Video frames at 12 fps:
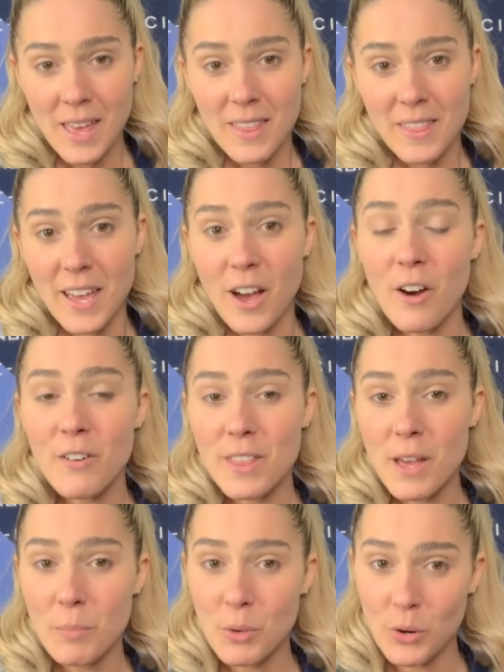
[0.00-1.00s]
They are at
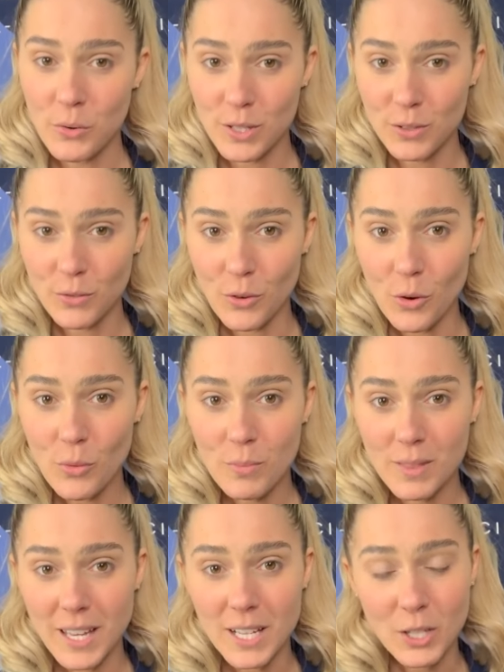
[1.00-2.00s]
their purest
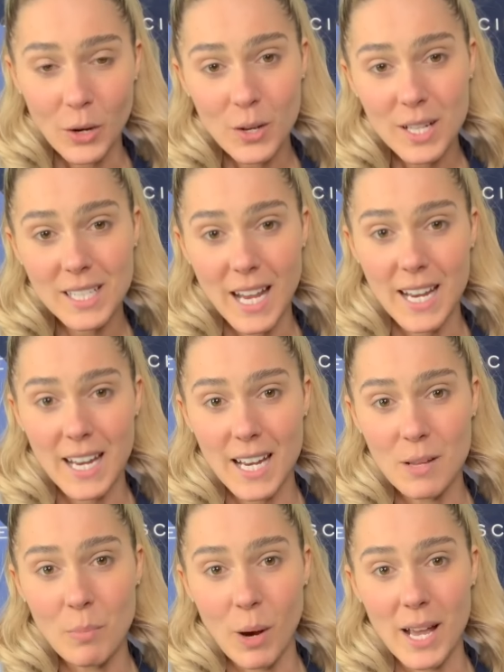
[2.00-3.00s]
form. They don't contain
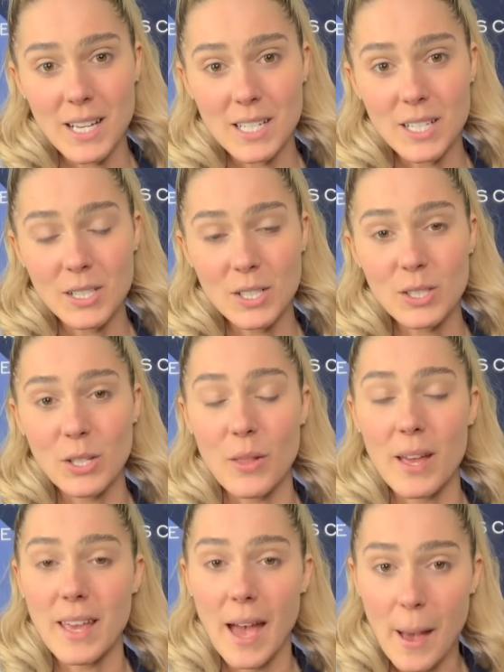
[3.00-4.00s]
any binders, so
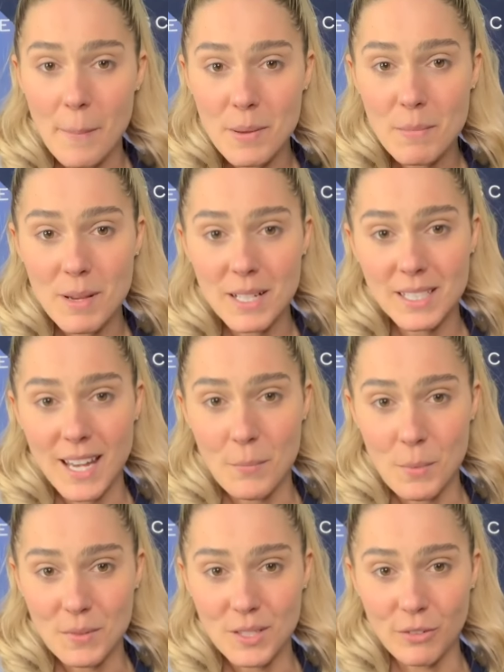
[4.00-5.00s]
they can be mixed
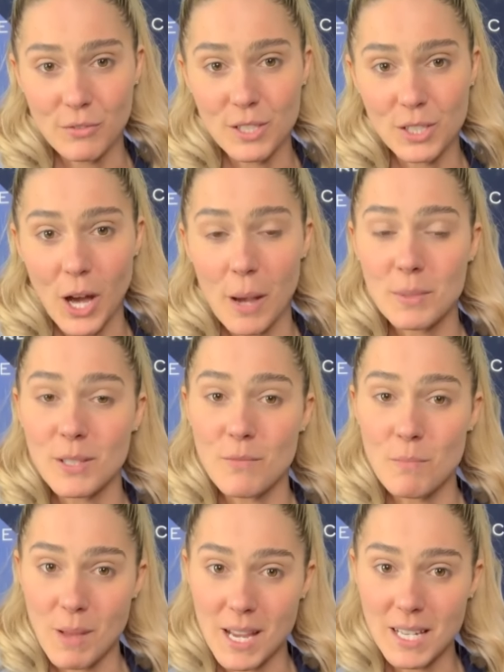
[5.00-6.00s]
down with different types of
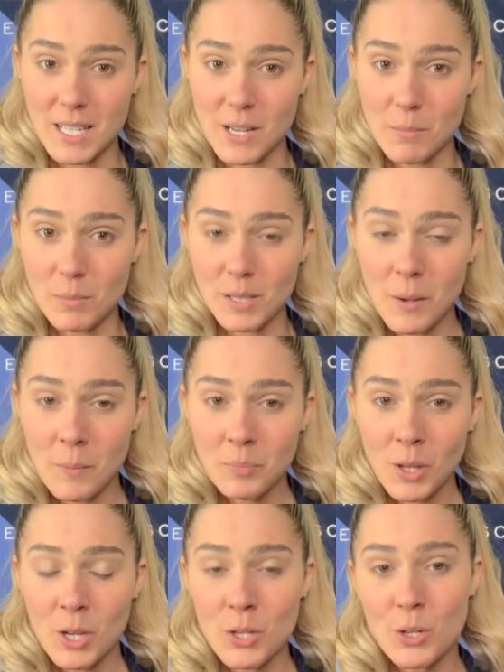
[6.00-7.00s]
mediums.
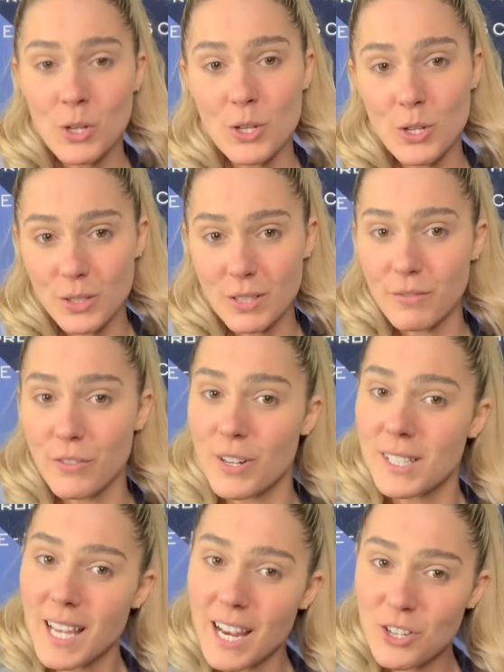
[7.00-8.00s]
You can use them for
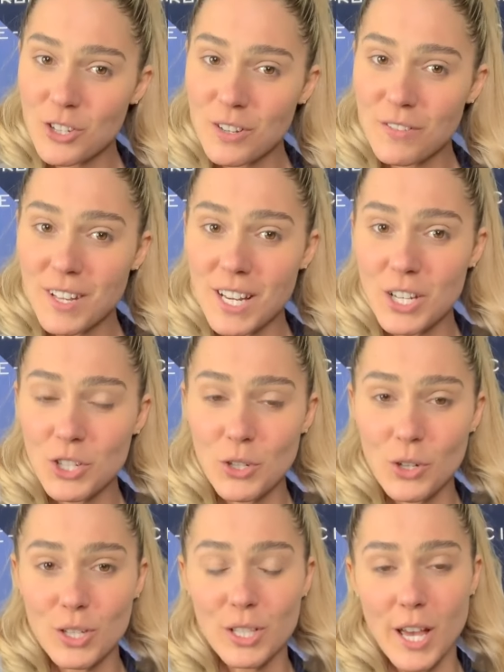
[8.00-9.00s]
a textured finish,
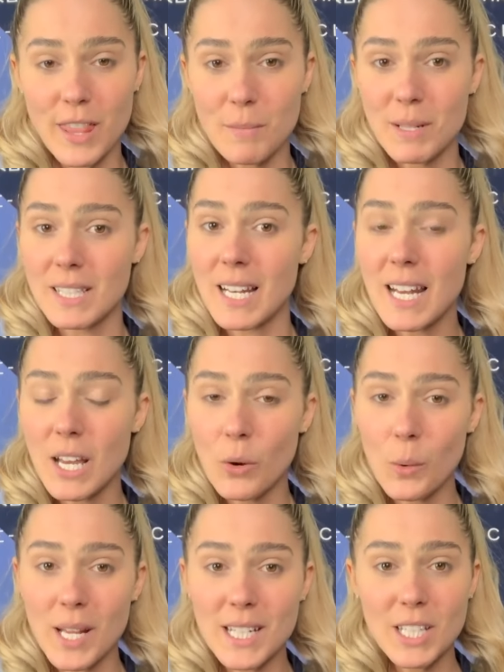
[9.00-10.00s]
you can turn them into
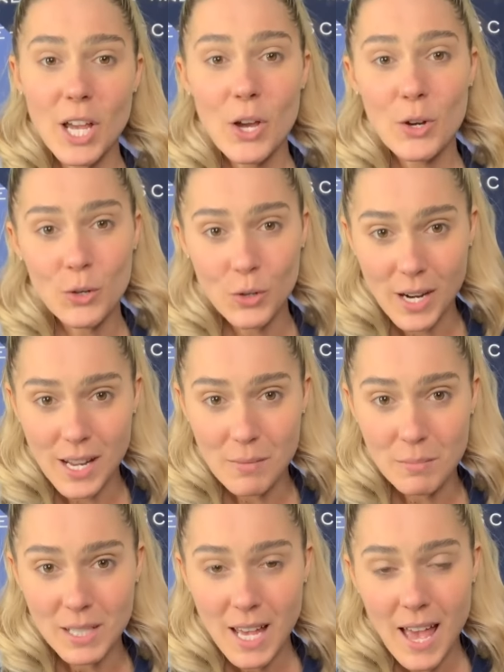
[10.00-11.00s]
liquids,
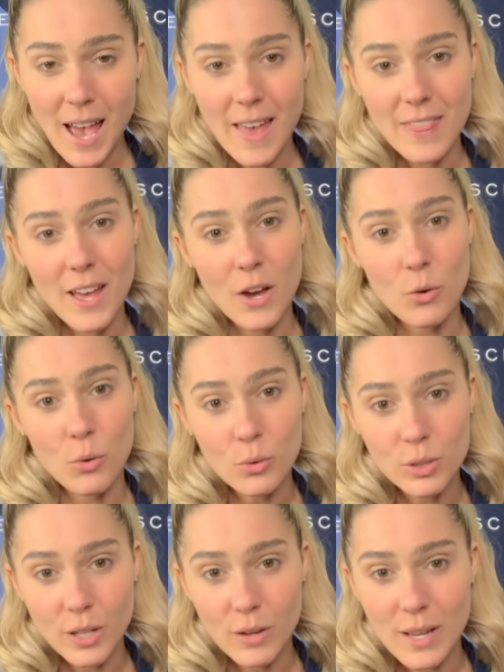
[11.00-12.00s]
creams, and they're
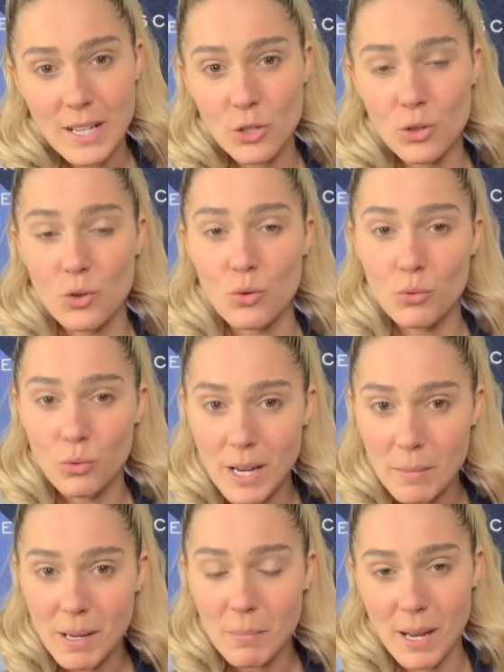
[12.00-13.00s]
also
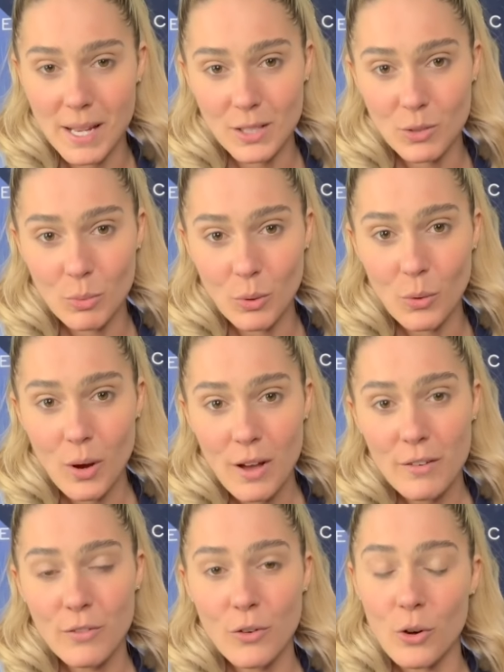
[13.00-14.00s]
extremely blendable
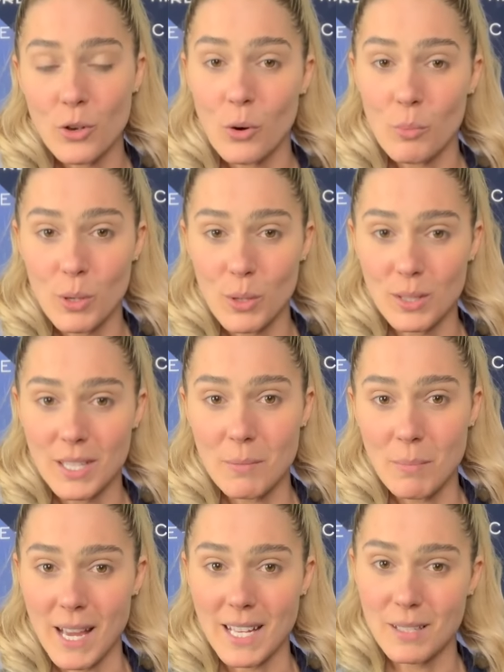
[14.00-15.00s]
for your
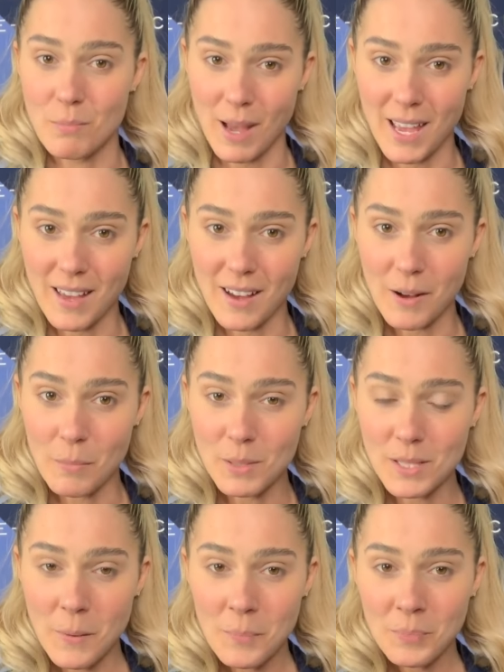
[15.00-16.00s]
beauty-based makeups.